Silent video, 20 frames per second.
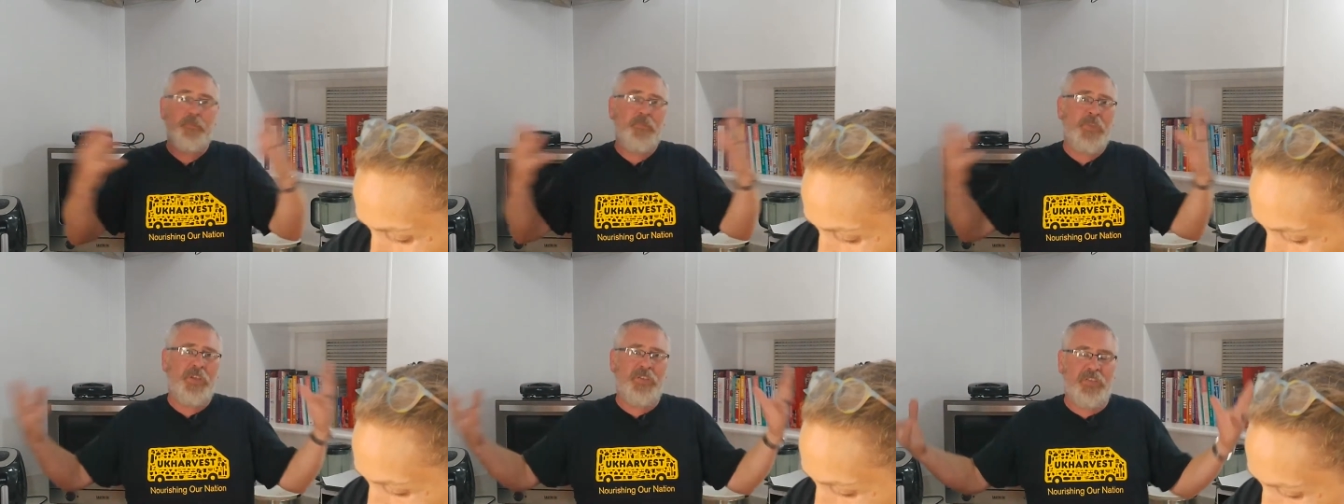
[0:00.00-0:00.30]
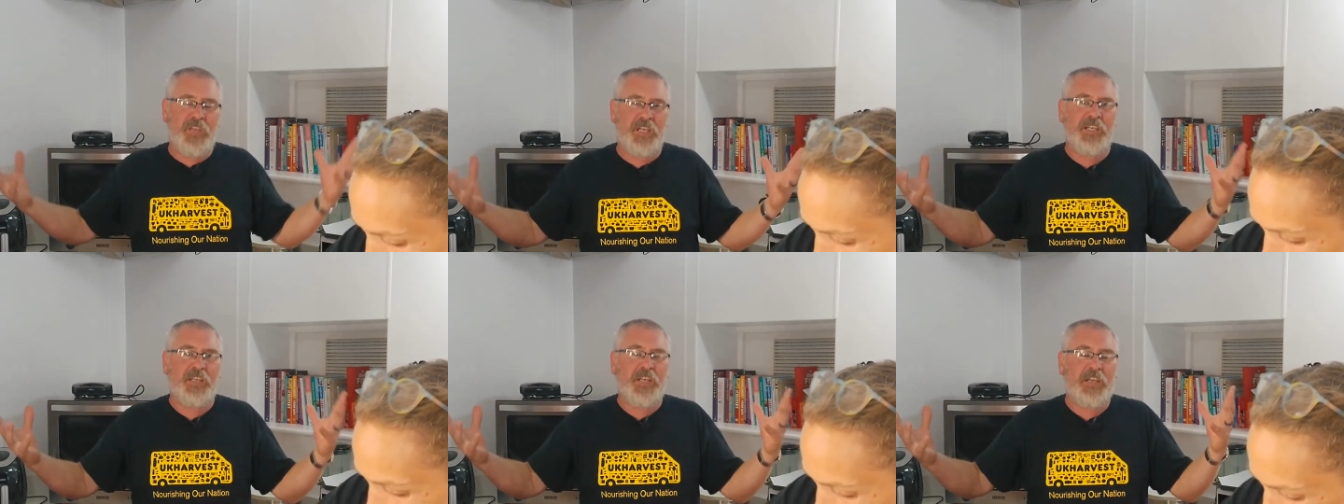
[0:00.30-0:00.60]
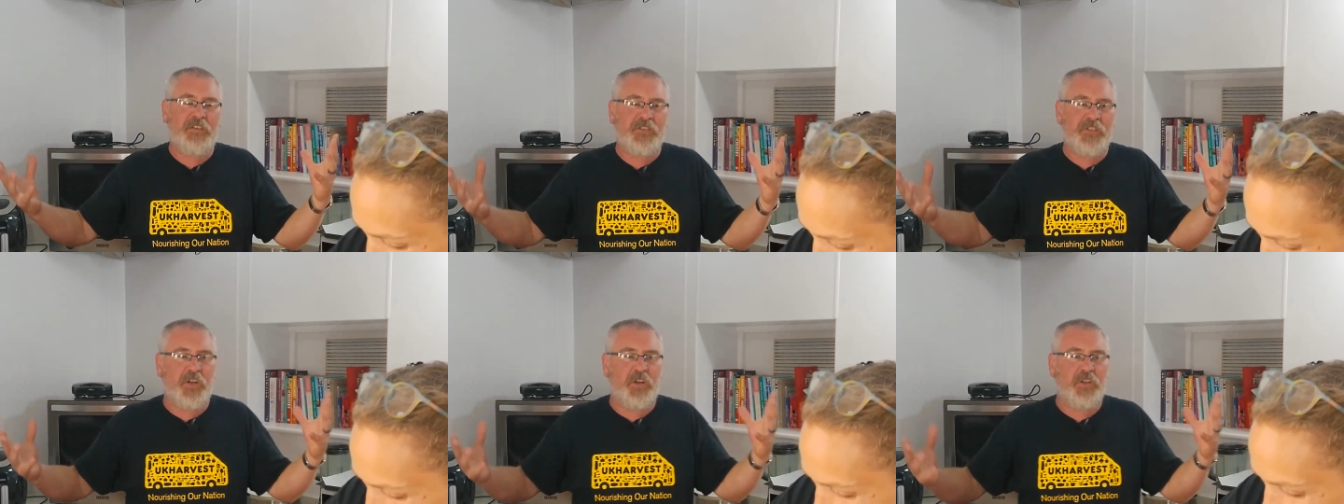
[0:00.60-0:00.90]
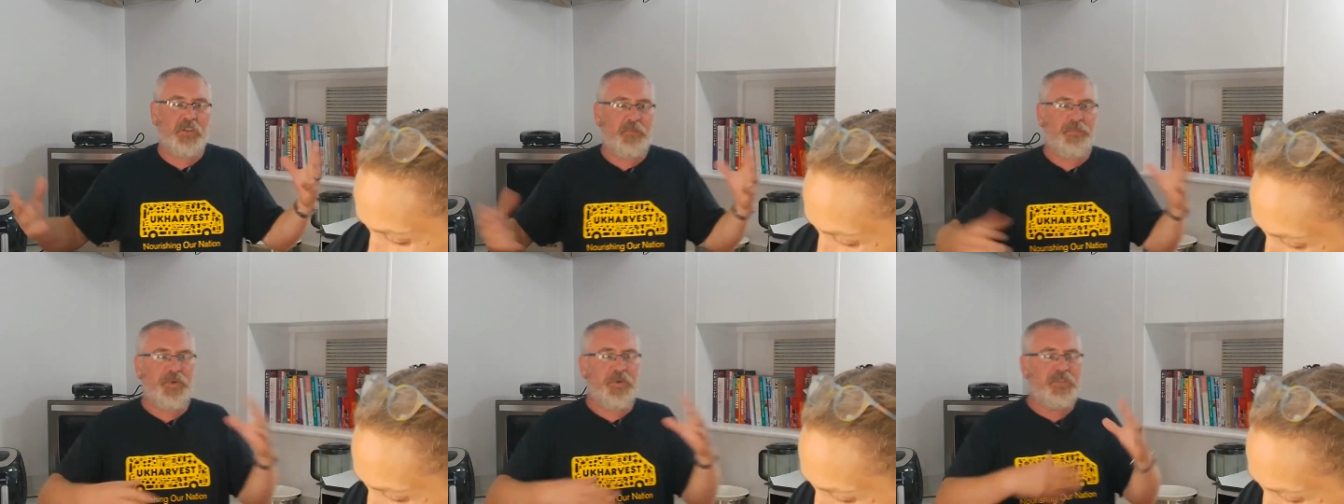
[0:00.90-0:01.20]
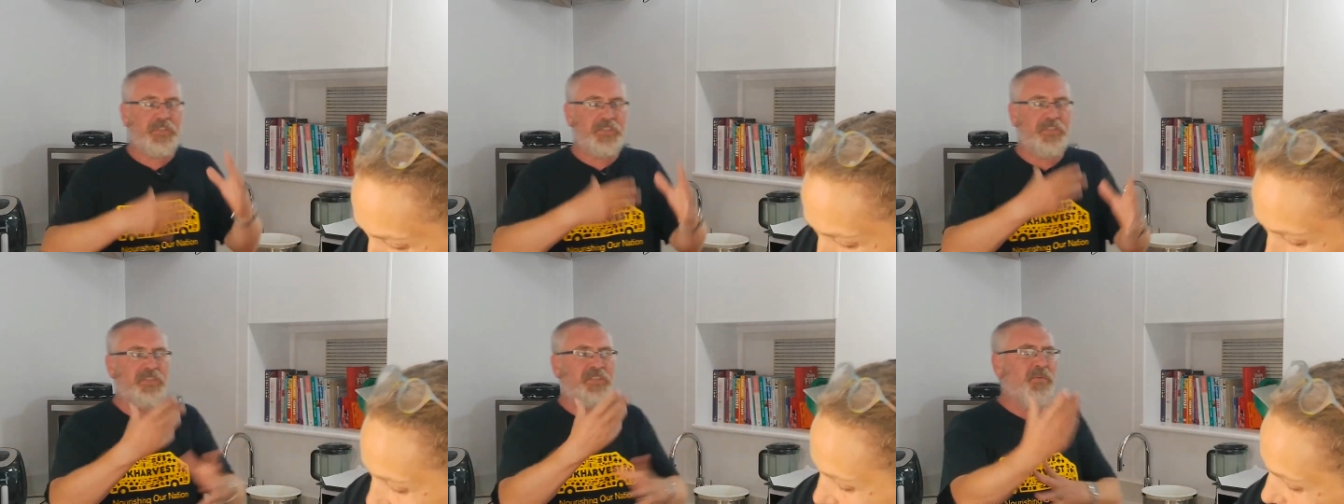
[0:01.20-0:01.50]
Think outside the
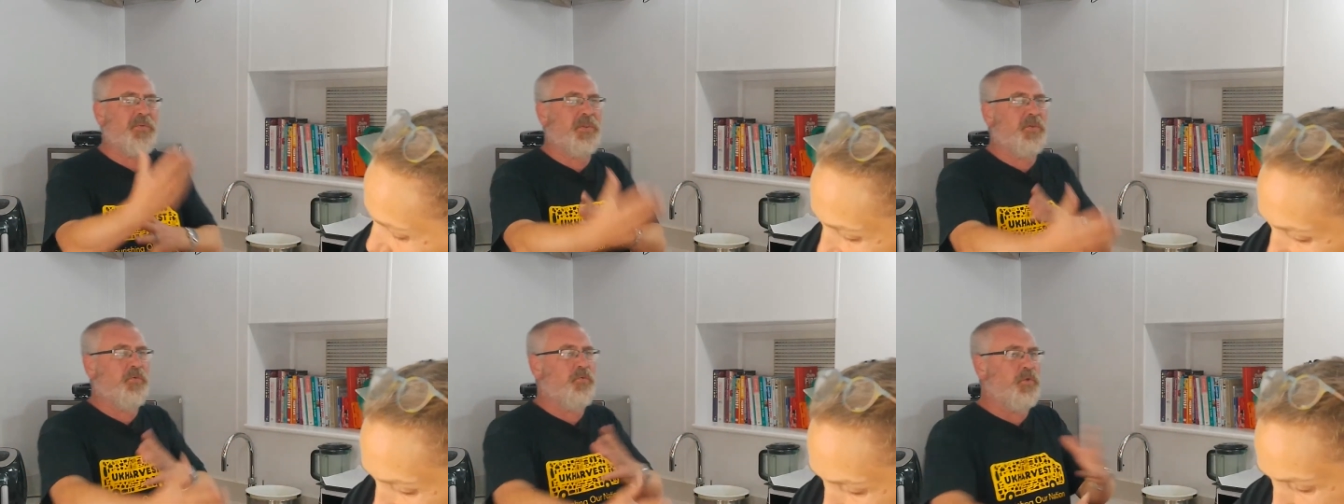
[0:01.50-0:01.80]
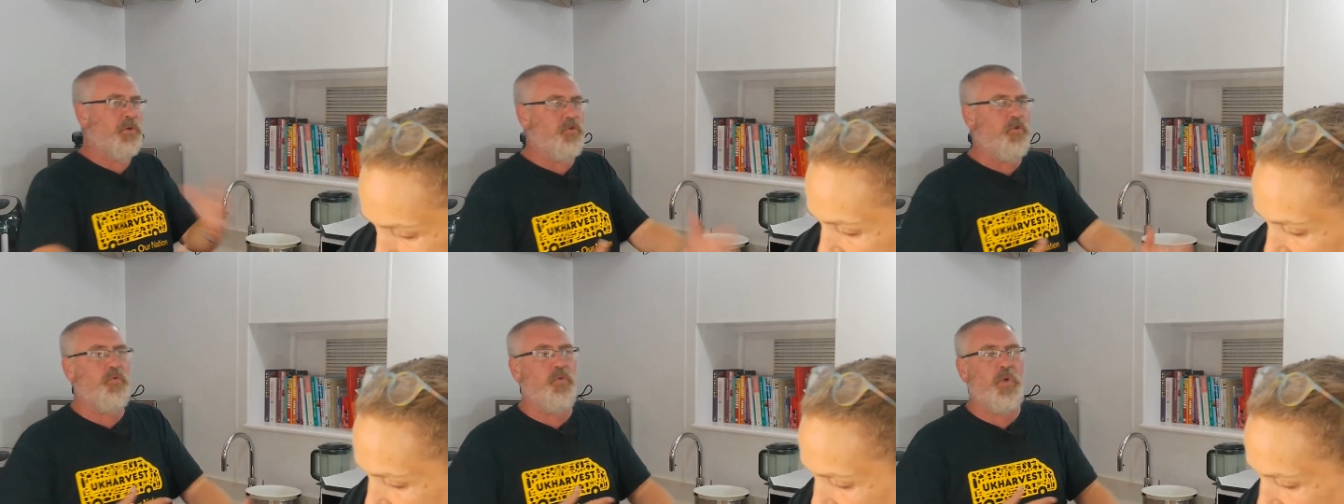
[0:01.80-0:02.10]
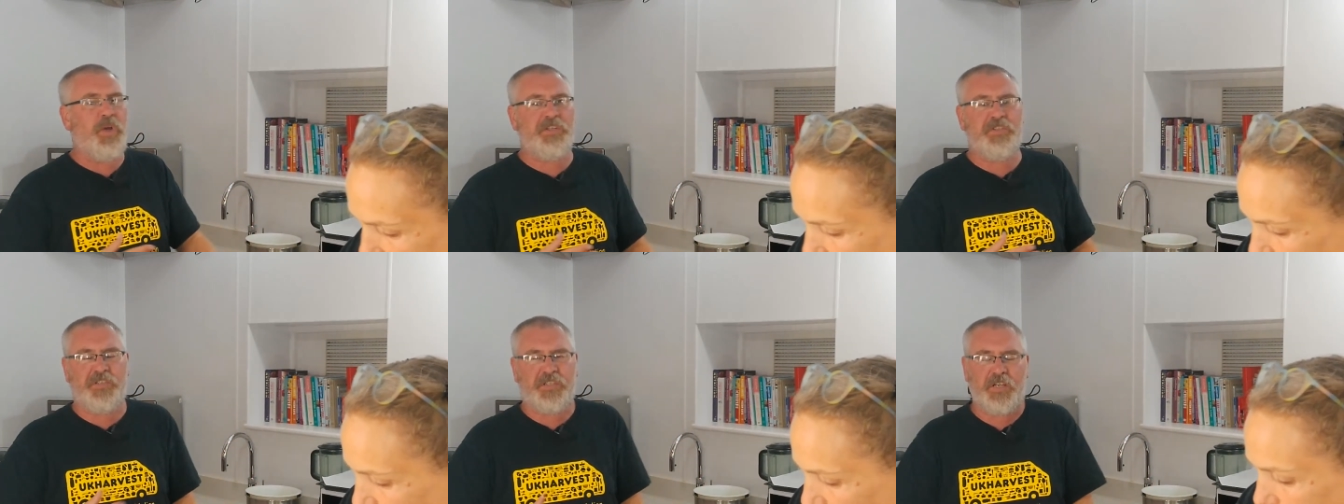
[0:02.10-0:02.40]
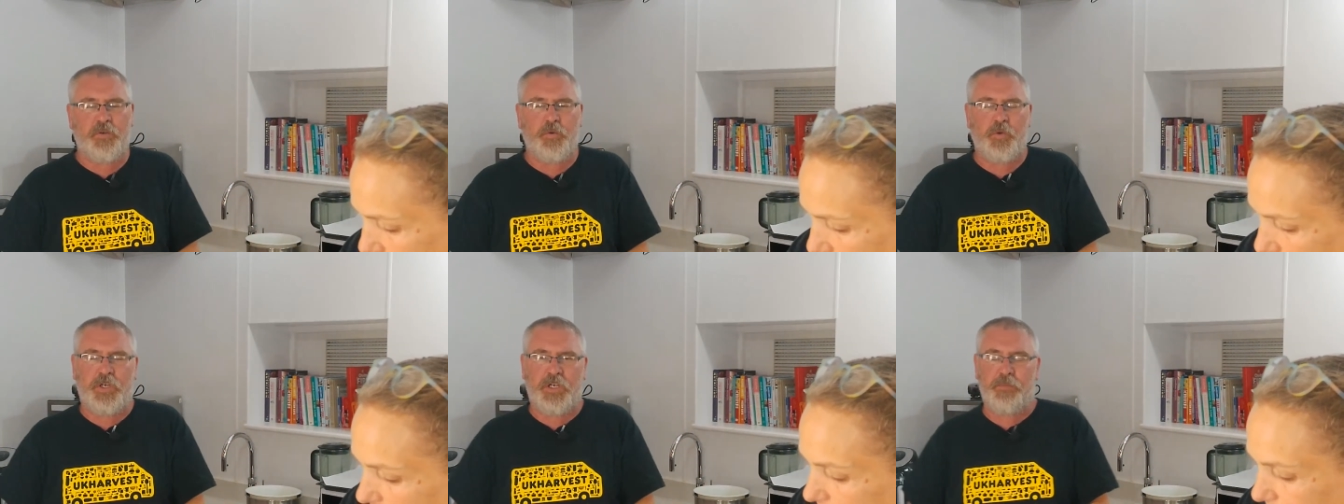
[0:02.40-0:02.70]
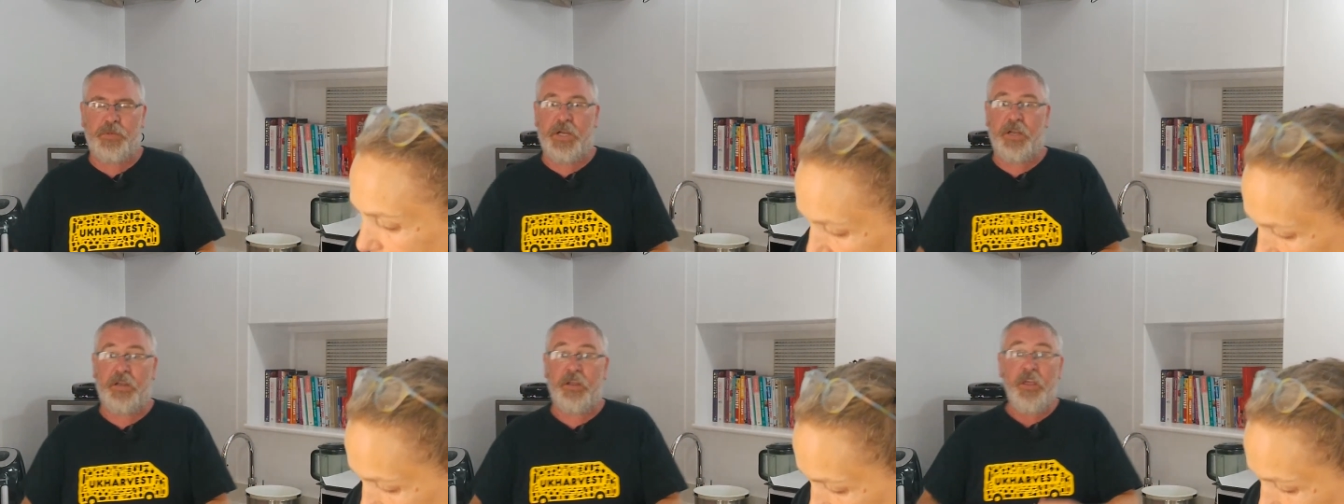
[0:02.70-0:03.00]
box. It's something that we're always talking
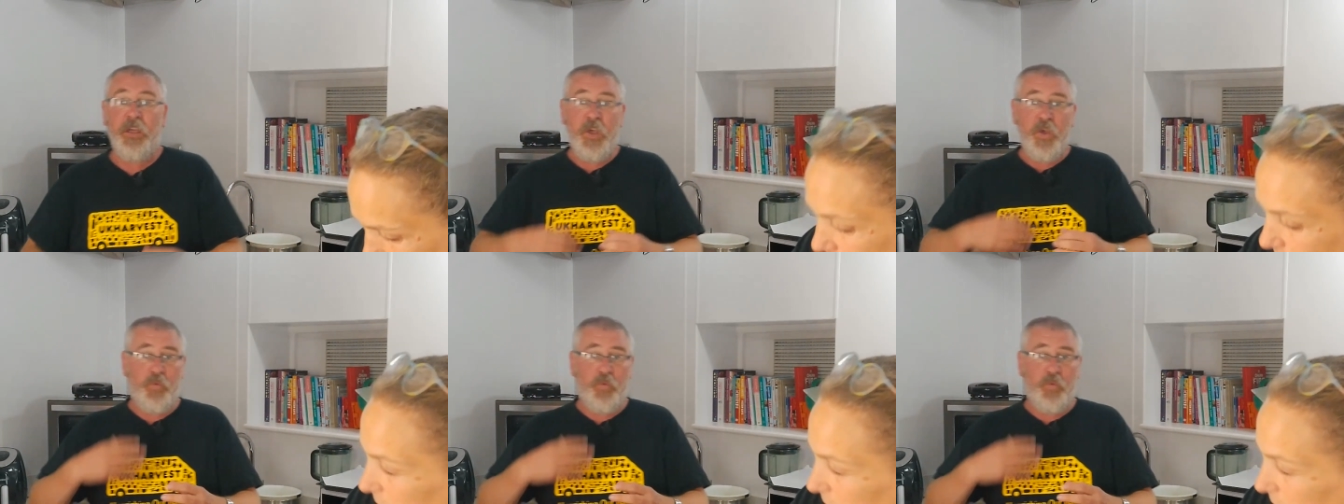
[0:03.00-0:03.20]
about.